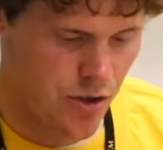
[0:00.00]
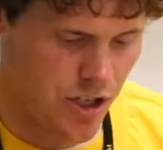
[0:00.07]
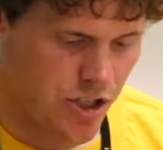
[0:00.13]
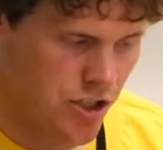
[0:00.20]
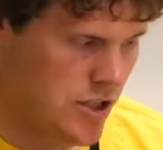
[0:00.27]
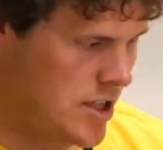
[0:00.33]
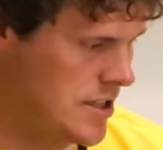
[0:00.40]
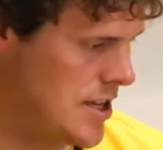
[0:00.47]

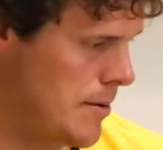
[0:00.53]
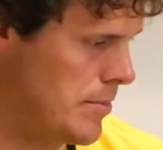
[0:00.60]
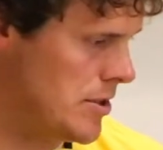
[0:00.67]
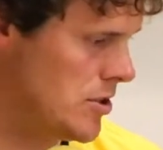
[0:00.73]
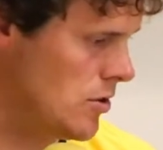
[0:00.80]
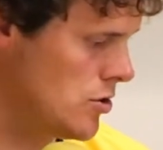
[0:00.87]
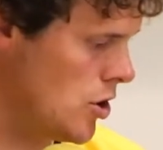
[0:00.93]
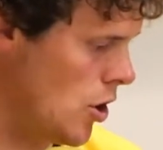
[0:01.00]
as this
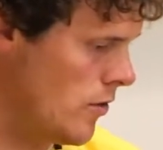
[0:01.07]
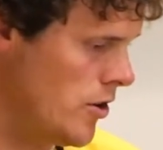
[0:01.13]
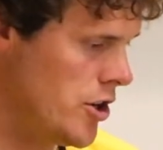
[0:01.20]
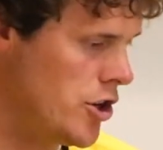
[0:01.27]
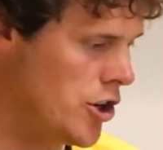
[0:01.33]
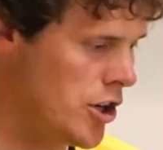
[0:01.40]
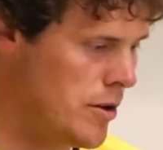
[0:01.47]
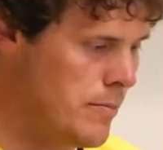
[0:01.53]
episode's over,
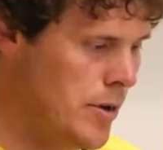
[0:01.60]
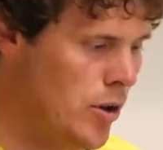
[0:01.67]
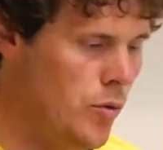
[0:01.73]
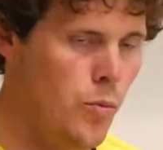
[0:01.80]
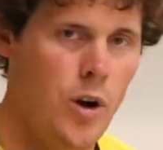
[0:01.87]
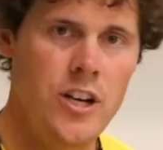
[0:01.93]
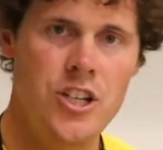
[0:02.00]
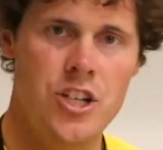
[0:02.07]
you're going to build
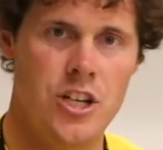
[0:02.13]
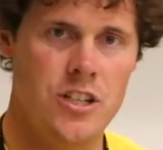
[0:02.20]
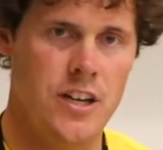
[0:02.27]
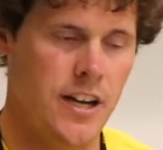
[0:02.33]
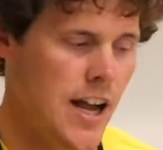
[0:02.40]
one just like